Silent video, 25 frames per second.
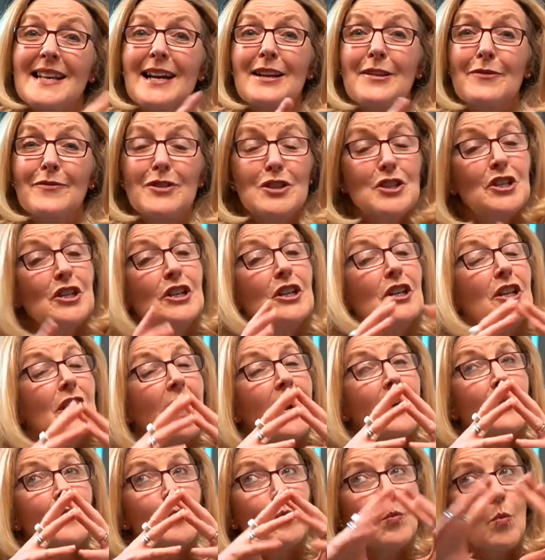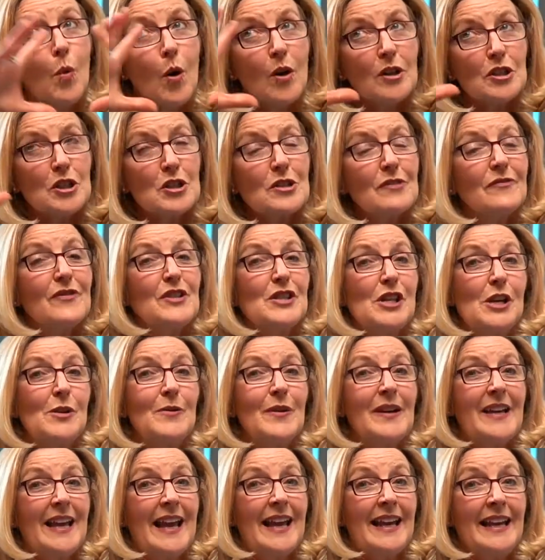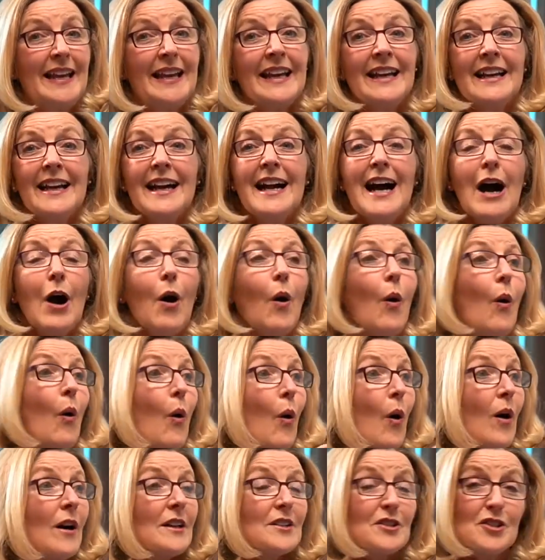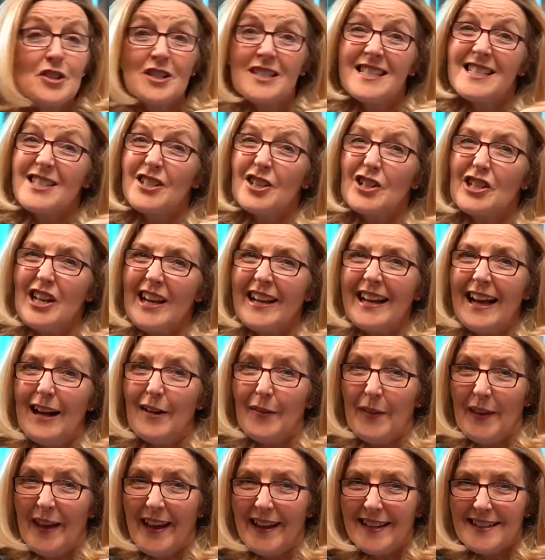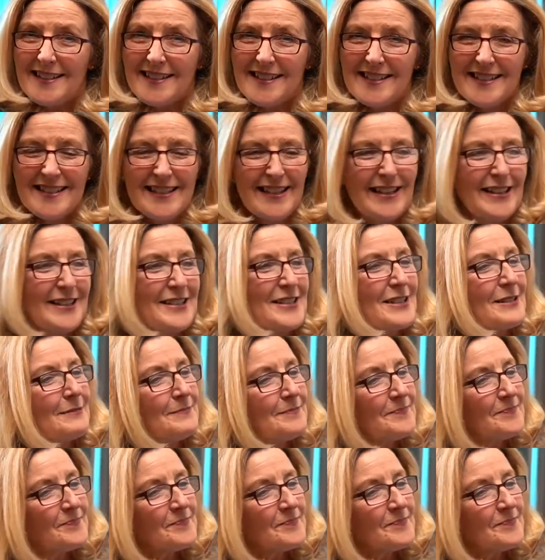either version. You can either watch the video again or just check out the exercise.